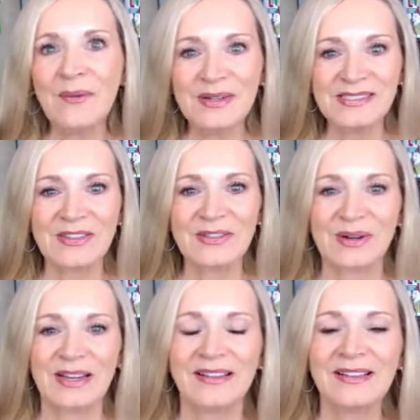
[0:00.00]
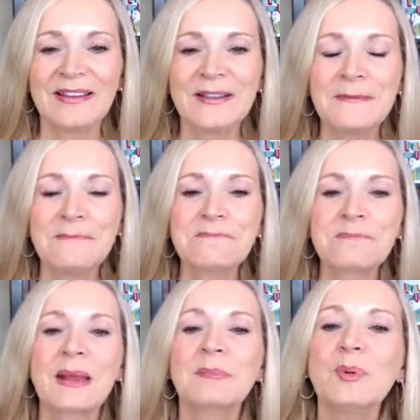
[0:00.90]
was a thrill.
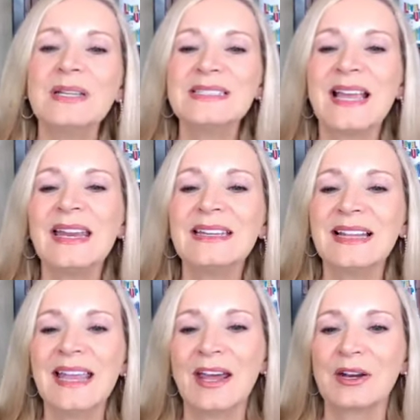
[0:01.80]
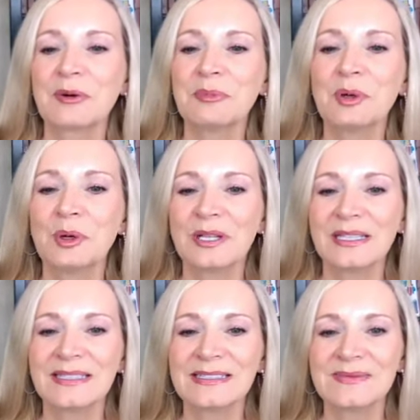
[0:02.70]
But we decided to lay out at a pool
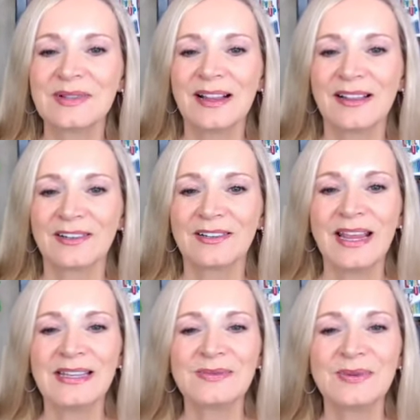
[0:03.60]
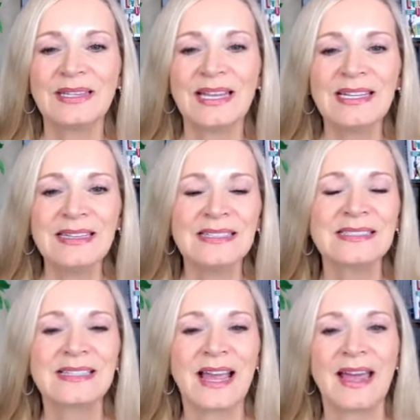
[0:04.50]
and get some color. And as we laid in the
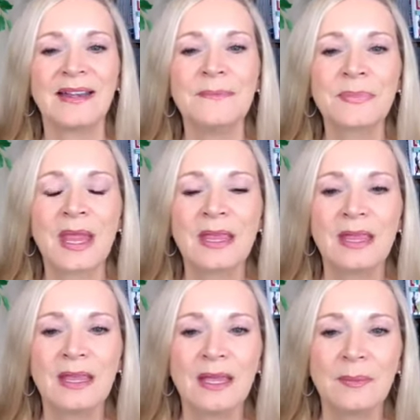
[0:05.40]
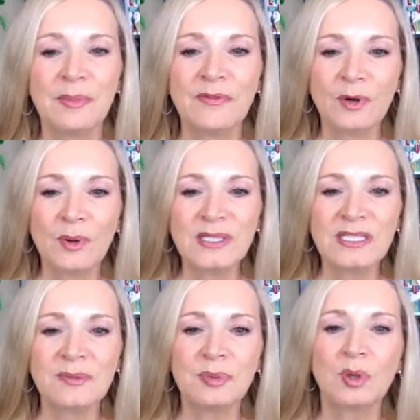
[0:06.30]
sun, before we went
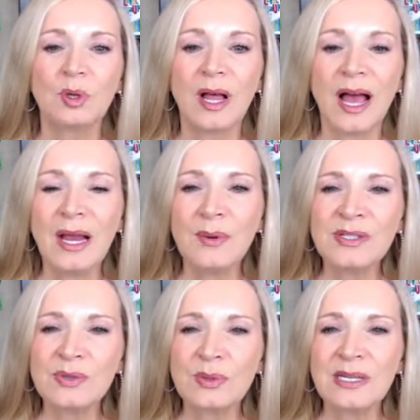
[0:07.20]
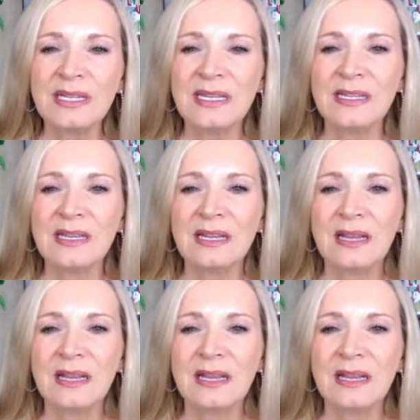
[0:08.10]
to the pool, I was reading